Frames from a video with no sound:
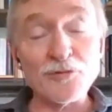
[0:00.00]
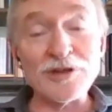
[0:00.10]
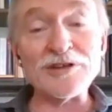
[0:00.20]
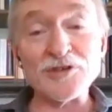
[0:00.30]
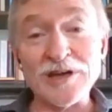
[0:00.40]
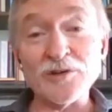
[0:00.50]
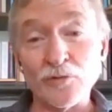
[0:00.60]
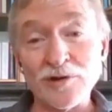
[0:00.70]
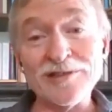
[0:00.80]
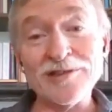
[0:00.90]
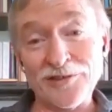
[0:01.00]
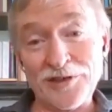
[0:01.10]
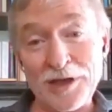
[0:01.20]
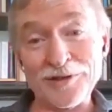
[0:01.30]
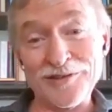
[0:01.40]
really trying to run this
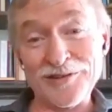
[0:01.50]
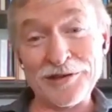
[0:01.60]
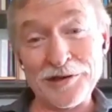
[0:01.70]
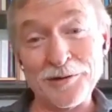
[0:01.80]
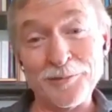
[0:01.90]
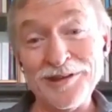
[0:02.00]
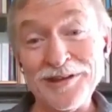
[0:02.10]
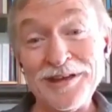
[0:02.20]
capitalist economy.